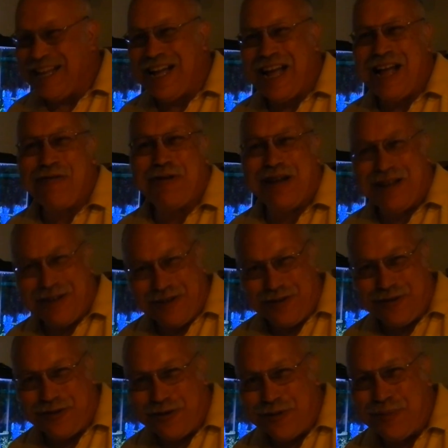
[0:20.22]
I went on
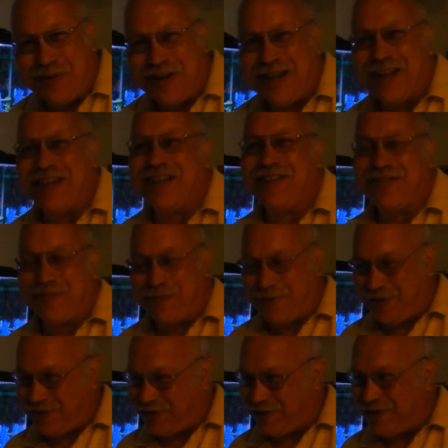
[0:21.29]
YouTube and I did some
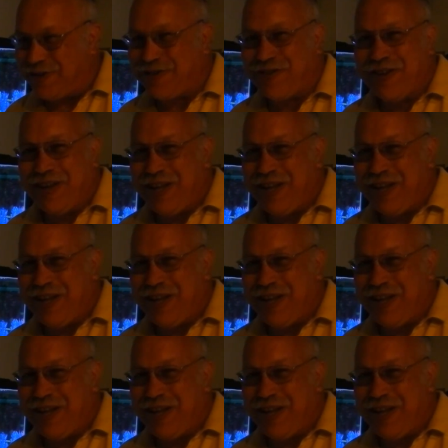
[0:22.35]
research